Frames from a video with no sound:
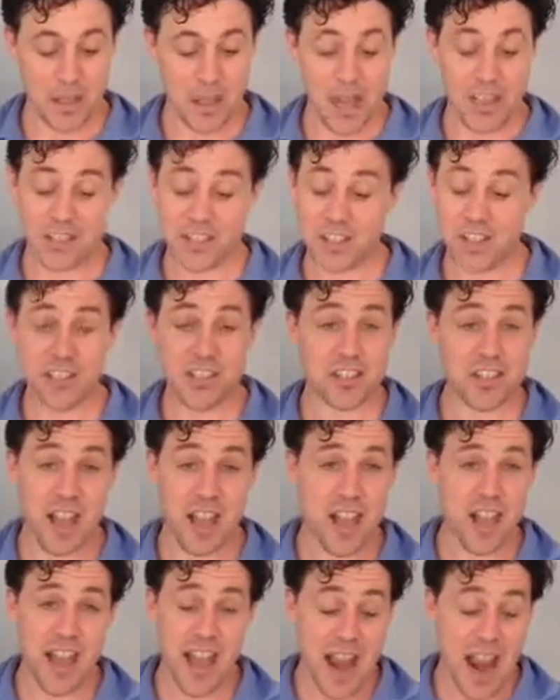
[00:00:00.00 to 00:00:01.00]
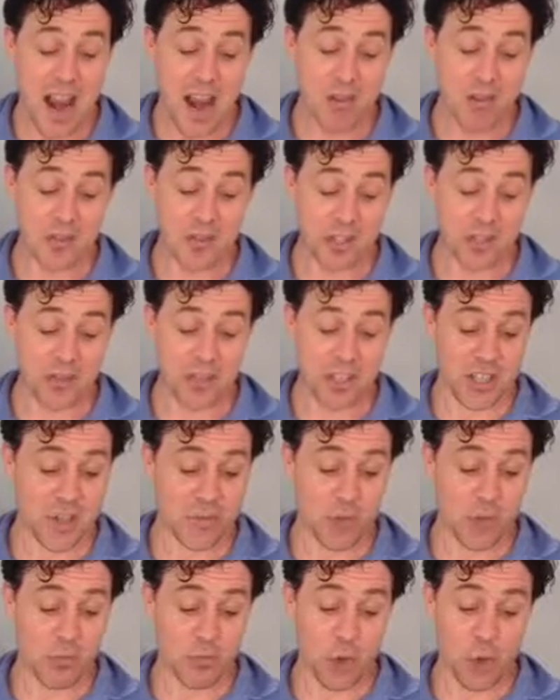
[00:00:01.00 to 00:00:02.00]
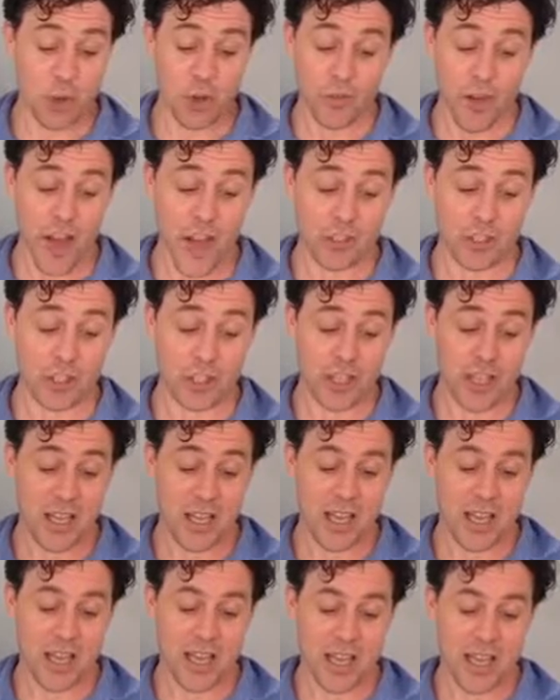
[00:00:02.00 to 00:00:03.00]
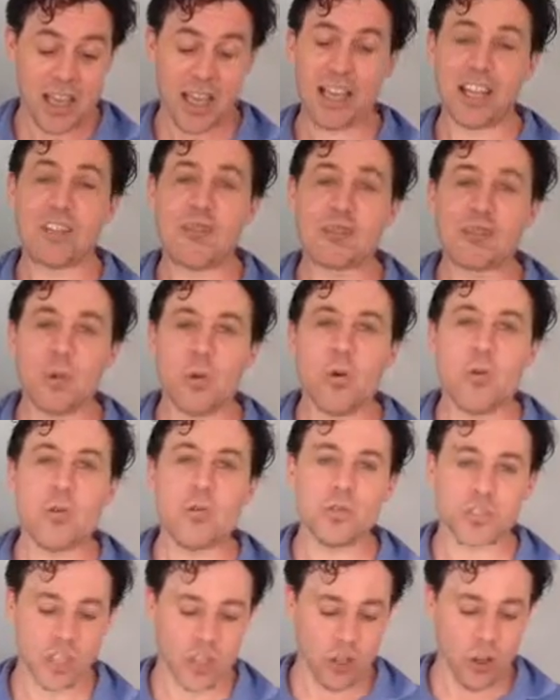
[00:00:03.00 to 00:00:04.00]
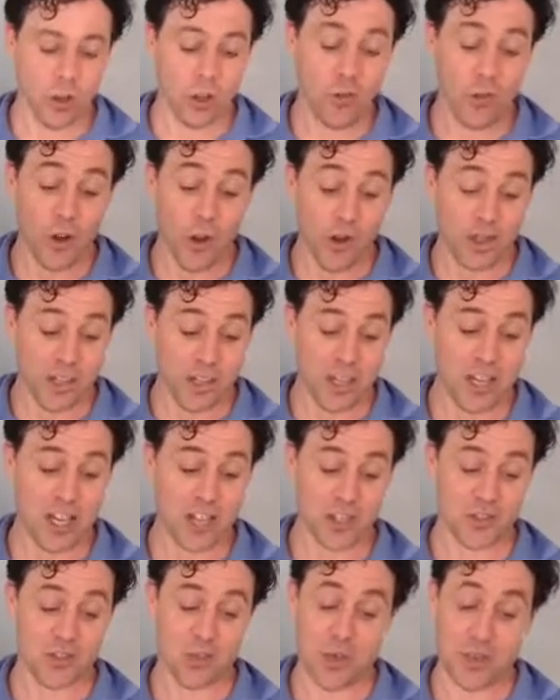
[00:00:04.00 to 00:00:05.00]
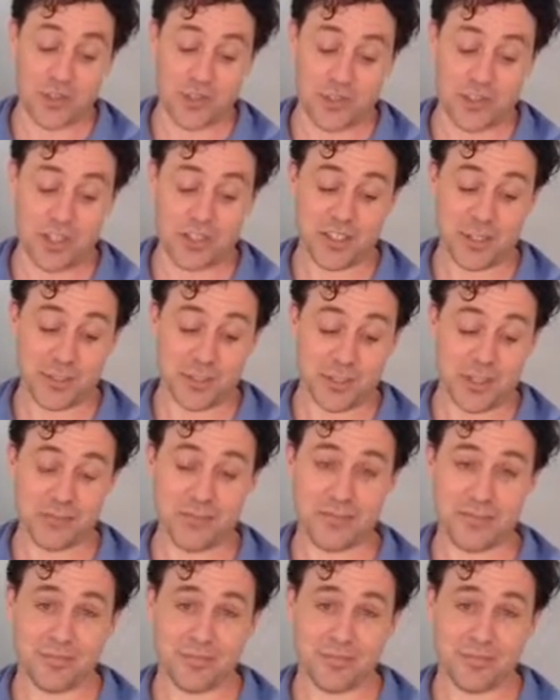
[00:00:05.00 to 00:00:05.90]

And since Aris uses a different mode of action, it controls canola volunteers from other systems.